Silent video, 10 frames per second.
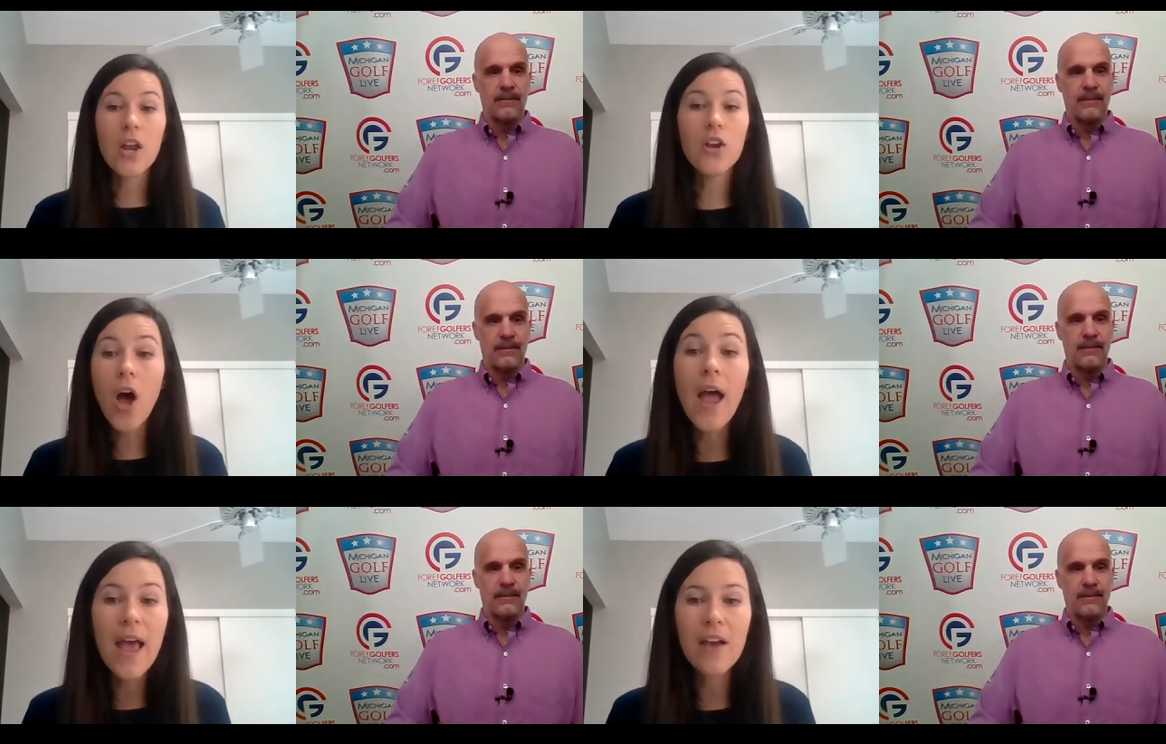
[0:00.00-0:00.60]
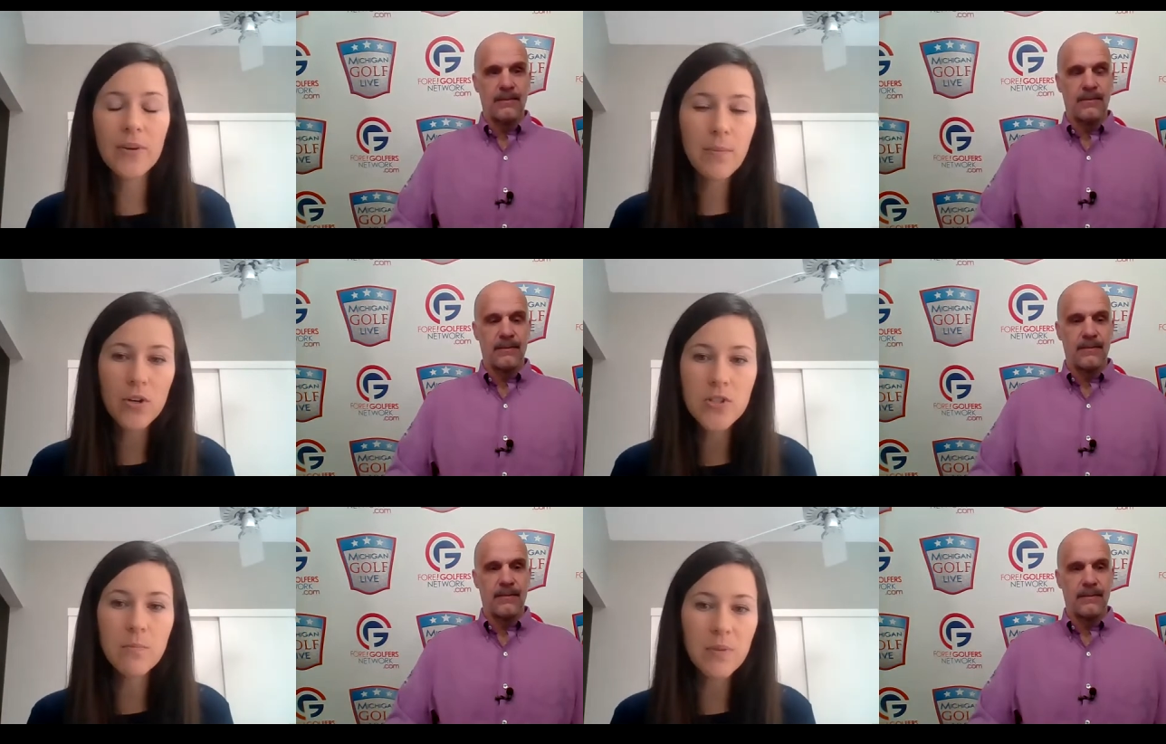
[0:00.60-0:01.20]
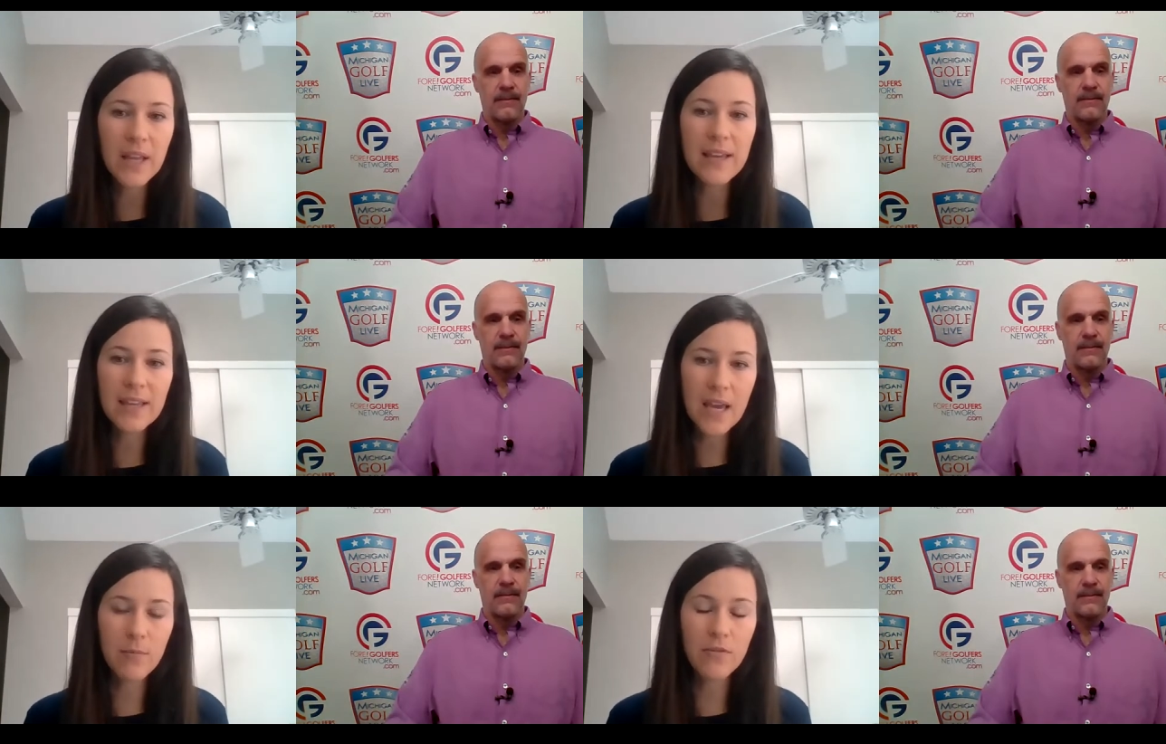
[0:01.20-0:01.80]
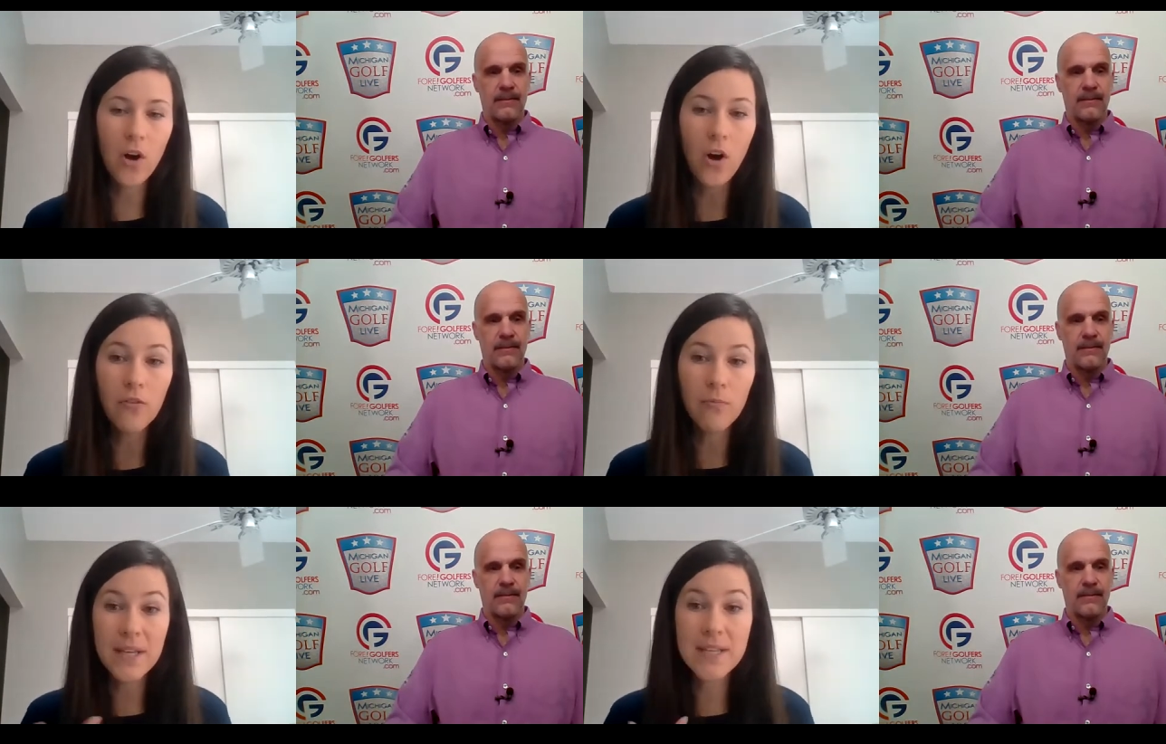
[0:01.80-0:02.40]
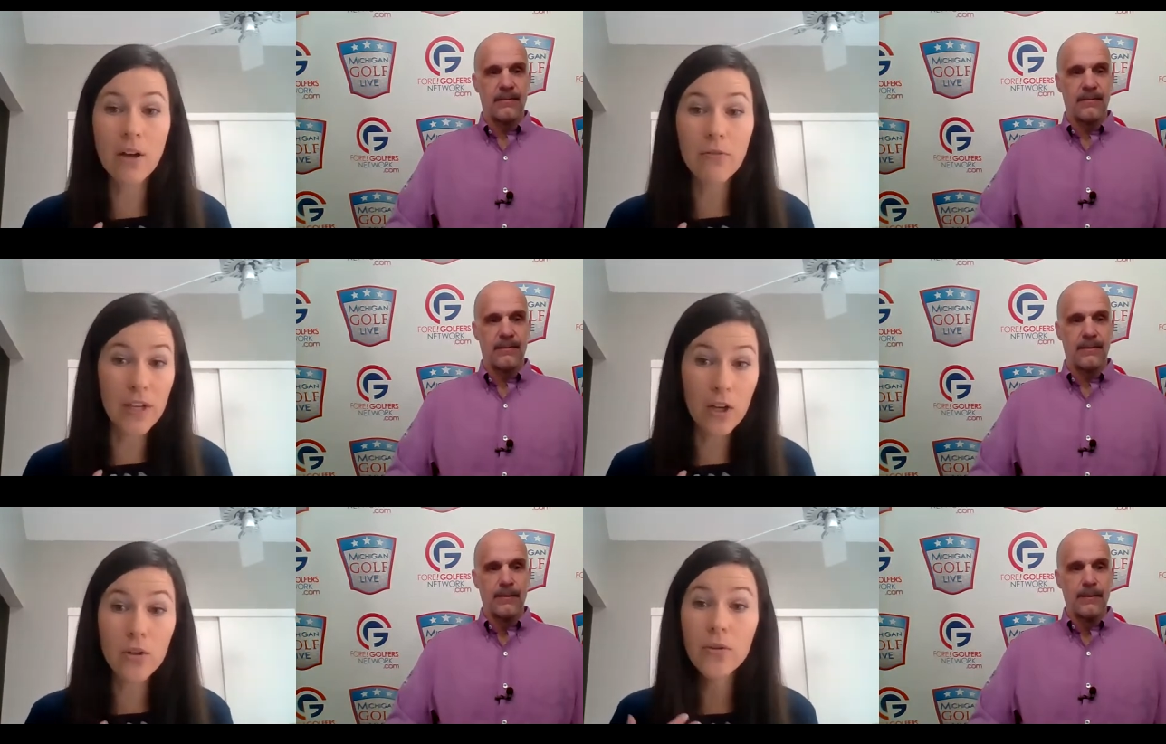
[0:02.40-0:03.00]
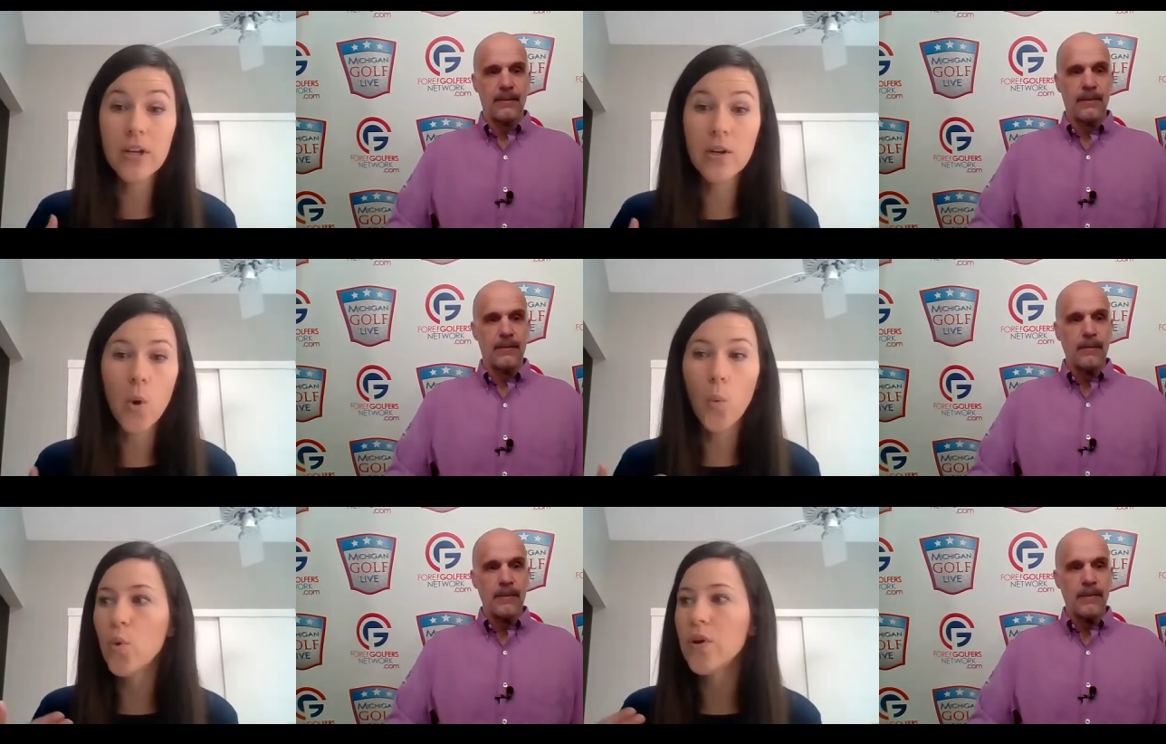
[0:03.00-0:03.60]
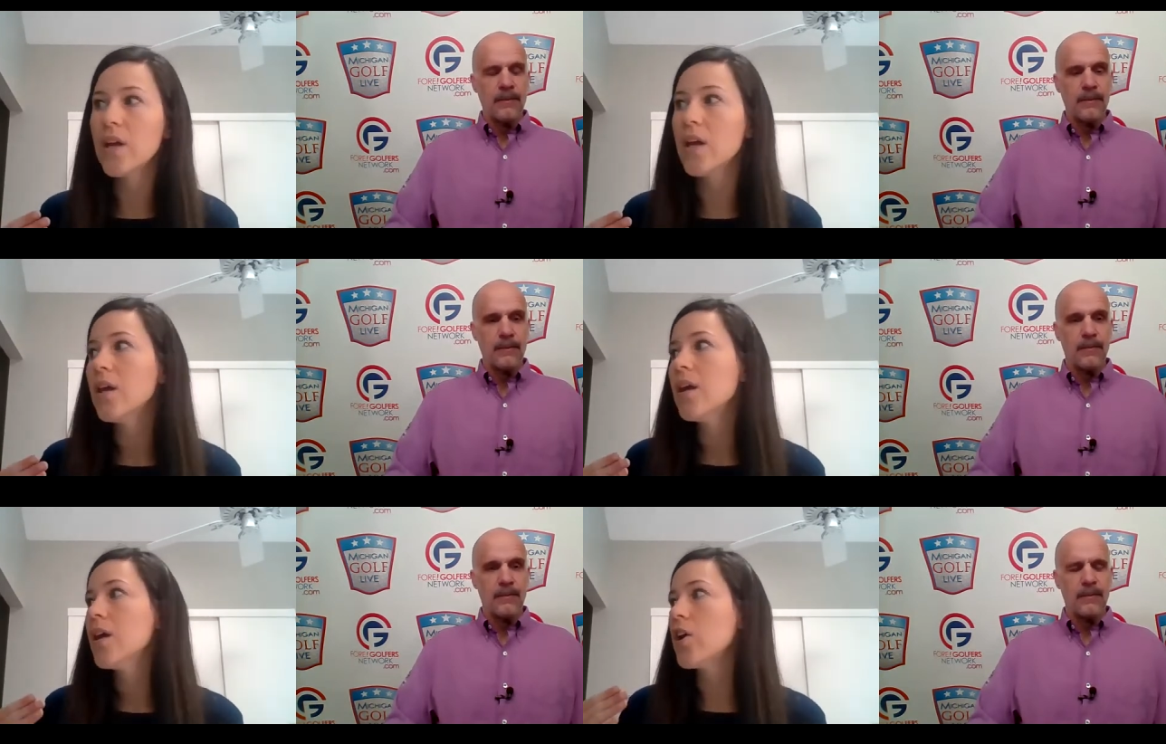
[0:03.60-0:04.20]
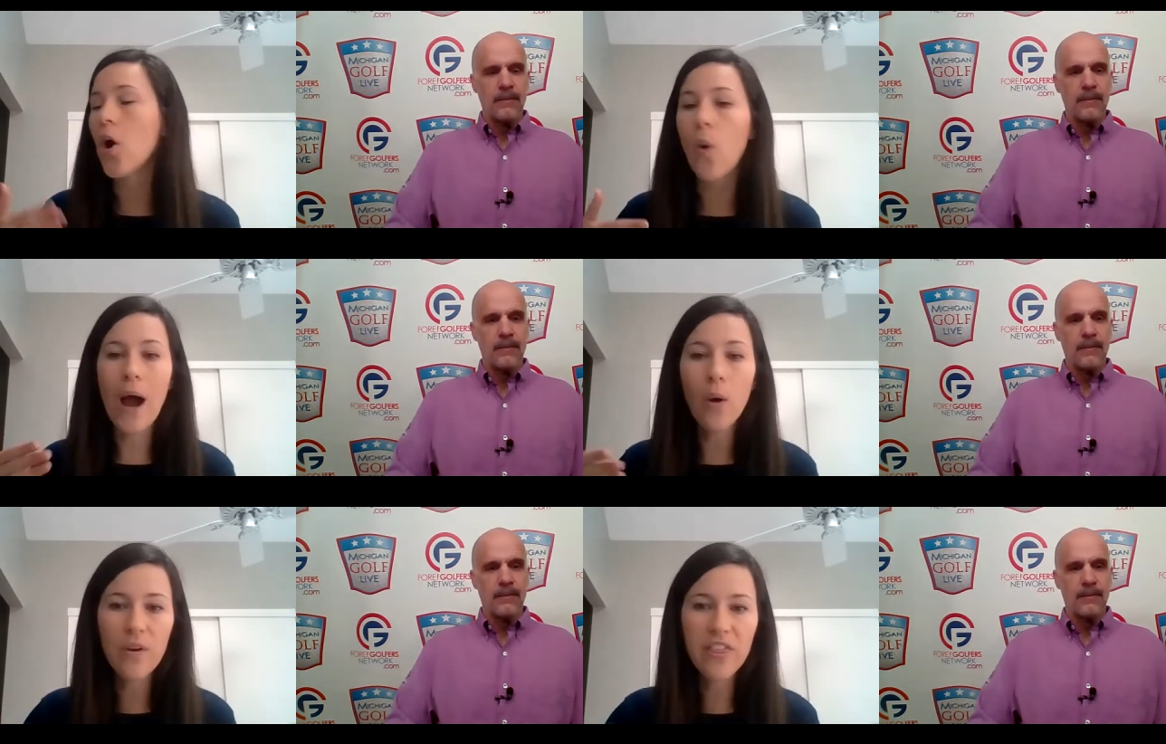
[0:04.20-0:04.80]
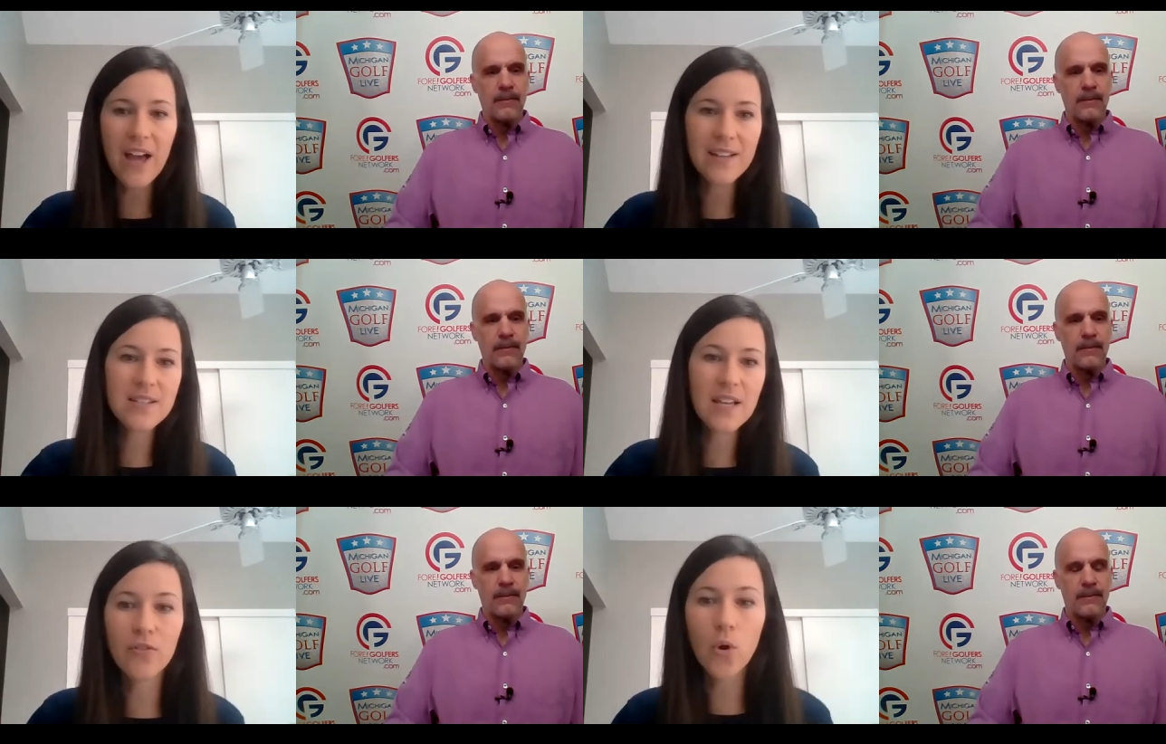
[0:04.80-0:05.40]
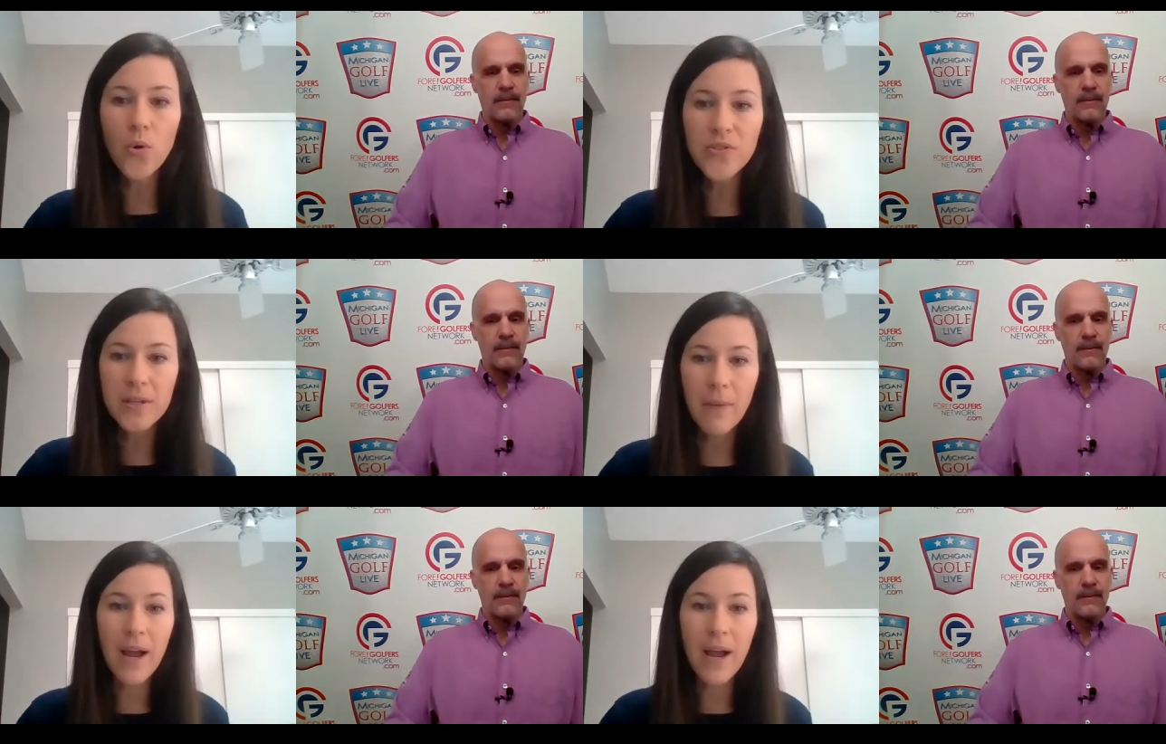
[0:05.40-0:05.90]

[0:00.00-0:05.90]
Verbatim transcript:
Speaker 1: not every person playing the game of golf, myself included, would go out with that set of goals in